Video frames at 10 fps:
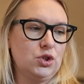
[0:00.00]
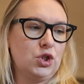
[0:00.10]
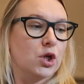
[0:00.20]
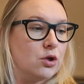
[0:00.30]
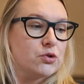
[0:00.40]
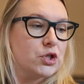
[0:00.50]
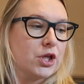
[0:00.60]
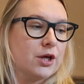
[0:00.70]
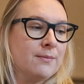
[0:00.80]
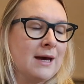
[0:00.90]
chew to
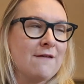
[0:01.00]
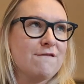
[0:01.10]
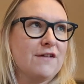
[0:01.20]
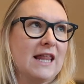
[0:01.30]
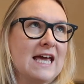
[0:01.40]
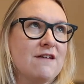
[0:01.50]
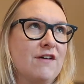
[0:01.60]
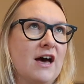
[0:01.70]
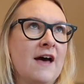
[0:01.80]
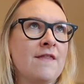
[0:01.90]
them and
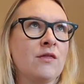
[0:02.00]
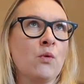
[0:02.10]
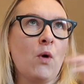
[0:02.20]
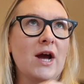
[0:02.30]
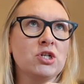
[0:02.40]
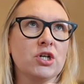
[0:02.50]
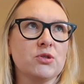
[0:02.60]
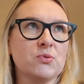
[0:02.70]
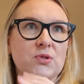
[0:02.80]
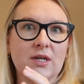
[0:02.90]
flavor, and then the white sugar
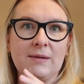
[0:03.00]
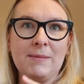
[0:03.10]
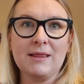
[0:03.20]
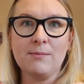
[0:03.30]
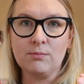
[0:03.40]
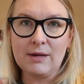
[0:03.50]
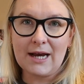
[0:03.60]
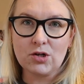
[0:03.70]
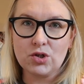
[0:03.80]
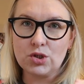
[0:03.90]
is also going to make them
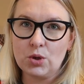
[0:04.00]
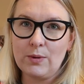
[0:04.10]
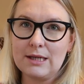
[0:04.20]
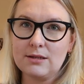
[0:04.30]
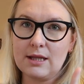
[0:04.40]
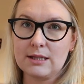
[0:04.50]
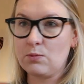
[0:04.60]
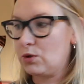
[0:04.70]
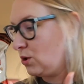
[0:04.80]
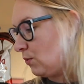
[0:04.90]
extra chewy, so
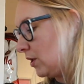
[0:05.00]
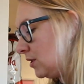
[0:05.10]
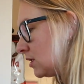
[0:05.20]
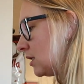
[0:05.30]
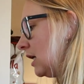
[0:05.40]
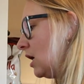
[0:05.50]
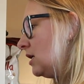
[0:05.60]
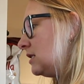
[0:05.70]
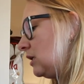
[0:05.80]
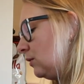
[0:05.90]
that's what you want.
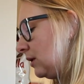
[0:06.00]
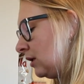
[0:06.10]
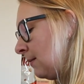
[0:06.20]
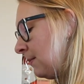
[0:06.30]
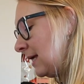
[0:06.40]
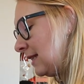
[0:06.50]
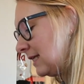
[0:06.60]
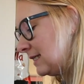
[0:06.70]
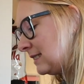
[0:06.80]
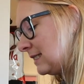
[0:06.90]
So we're going to beat
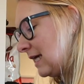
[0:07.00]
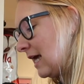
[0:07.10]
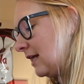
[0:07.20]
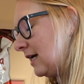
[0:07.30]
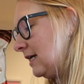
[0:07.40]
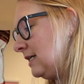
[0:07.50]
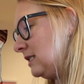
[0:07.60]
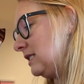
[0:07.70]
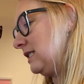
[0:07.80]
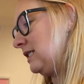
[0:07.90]
this together
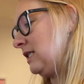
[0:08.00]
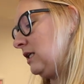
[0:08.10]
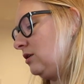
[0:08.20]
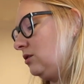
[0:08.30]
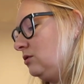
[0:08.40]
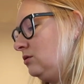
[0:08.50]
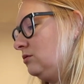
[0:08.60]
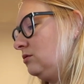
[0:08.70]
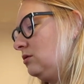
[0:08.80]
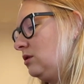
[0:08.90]
until